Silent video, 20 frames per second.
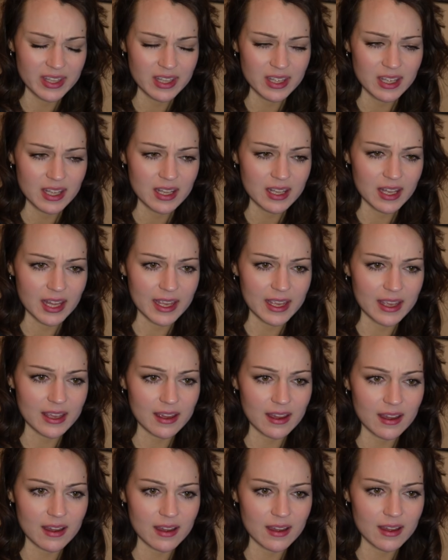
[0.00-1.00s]
Like,
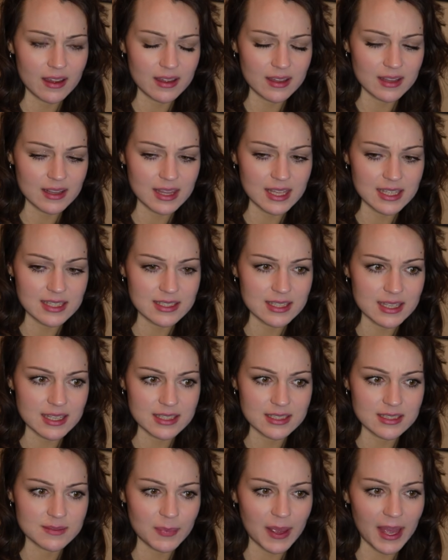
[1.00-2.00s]
this
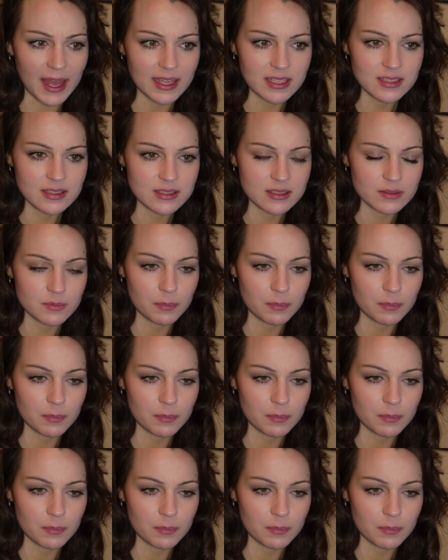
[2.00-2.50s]
is best,